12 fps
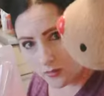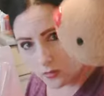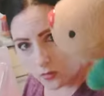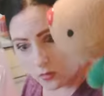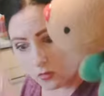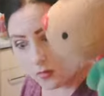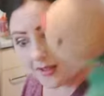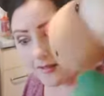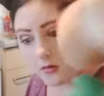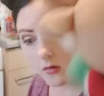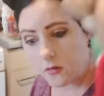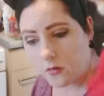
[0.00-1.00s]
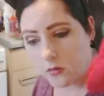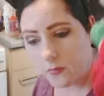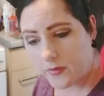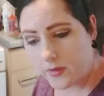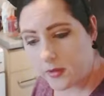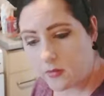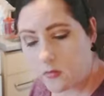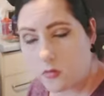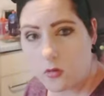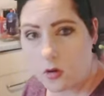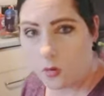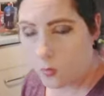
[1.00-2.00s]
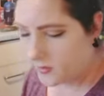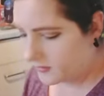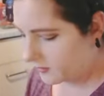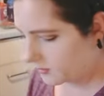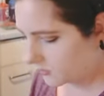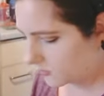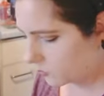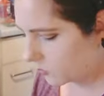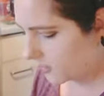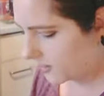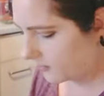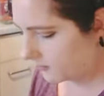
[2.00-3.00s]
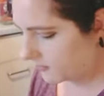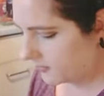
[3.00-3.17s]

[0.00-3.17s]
tool and something else to go with it as well